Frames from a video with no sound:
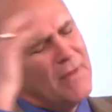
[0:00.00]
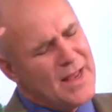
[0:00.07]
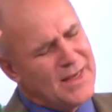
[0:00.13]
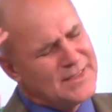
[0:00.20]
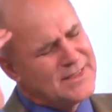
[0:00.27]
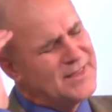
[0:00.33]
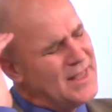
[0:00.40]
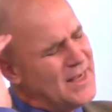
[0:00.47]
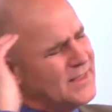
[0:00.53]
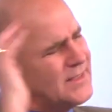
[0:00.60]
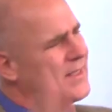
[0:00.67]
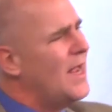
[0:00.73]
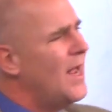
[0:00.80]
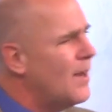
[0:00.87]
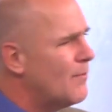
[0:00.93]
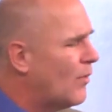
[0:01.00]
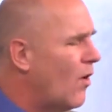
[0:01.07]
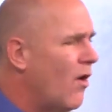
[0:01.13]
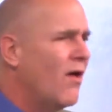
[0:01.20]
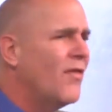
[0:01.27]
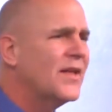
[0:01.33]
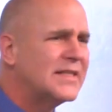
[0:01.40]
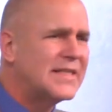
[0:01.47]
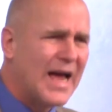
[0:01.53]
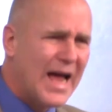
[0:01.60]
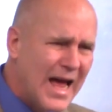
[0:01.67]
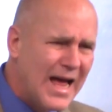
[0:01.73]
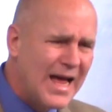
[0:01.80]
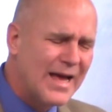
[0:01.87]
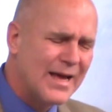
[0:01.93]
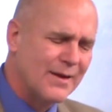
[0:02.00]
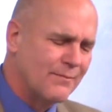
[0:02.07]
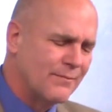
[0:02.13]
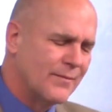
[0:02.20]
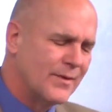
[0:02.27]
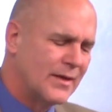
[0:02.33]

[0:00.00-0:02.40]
mess things up all the time.